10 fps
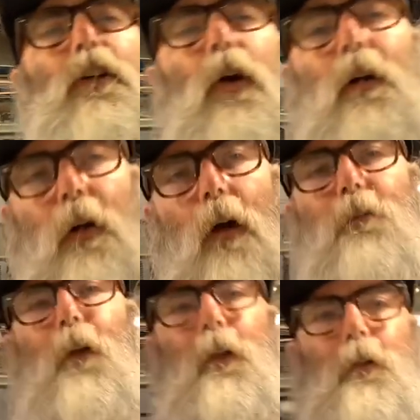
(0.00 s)

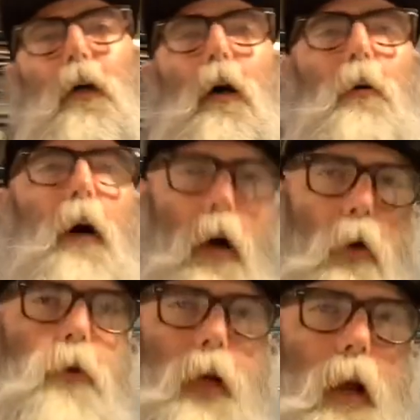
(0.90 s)
enough and go,
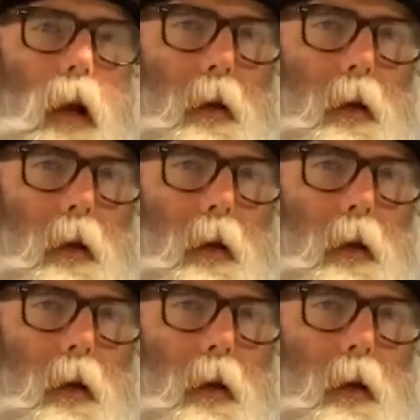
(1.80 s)
okay,